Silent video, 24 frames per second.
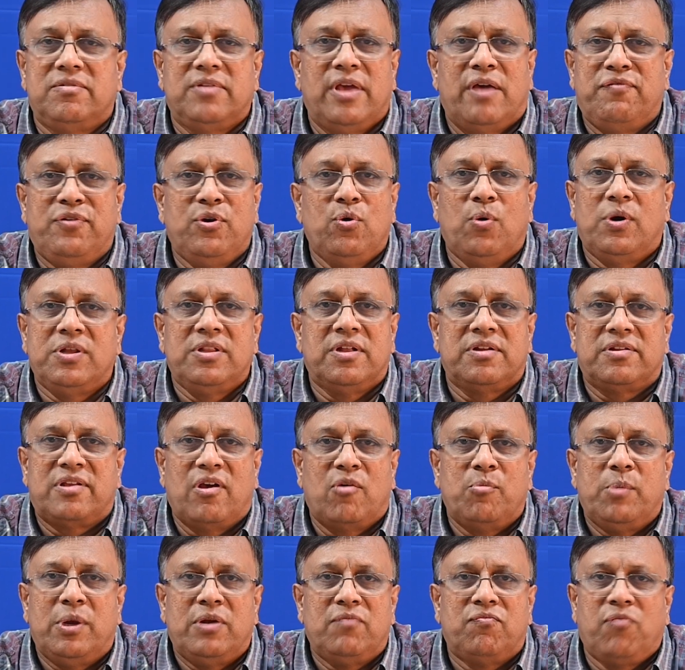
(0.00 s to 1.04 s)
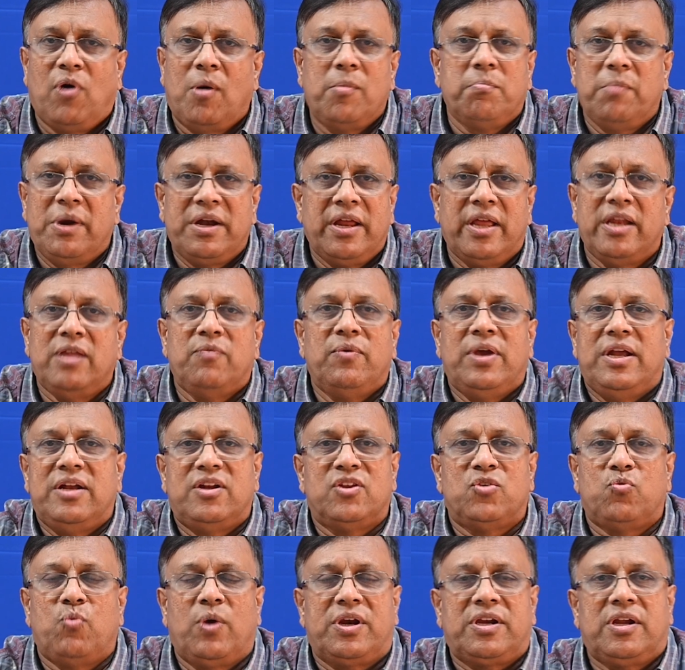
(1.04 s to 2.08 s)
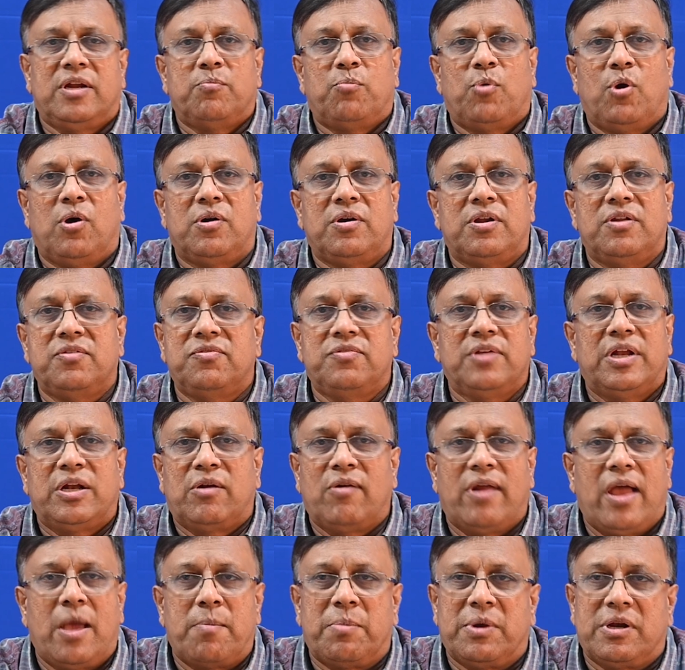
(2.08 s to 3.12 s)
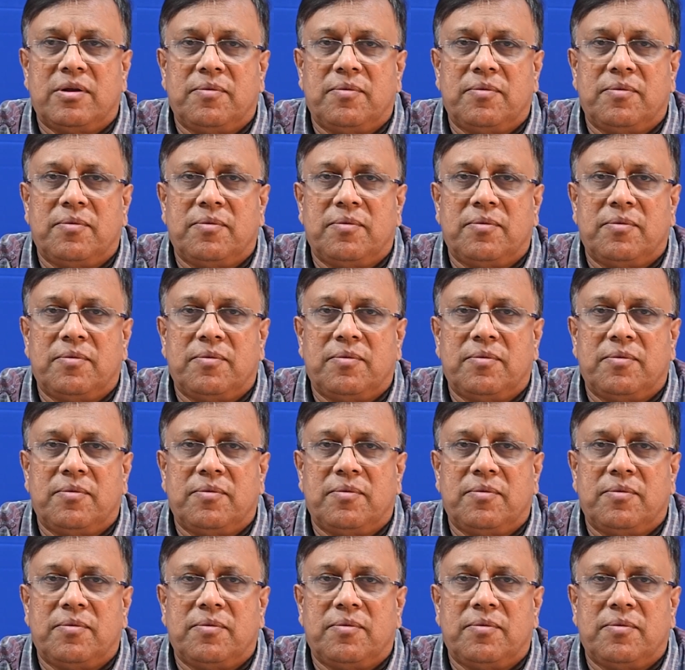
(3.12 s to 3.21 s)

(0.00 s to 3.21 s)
a few others have been formed, but anyway, it is work in progress. It will happen.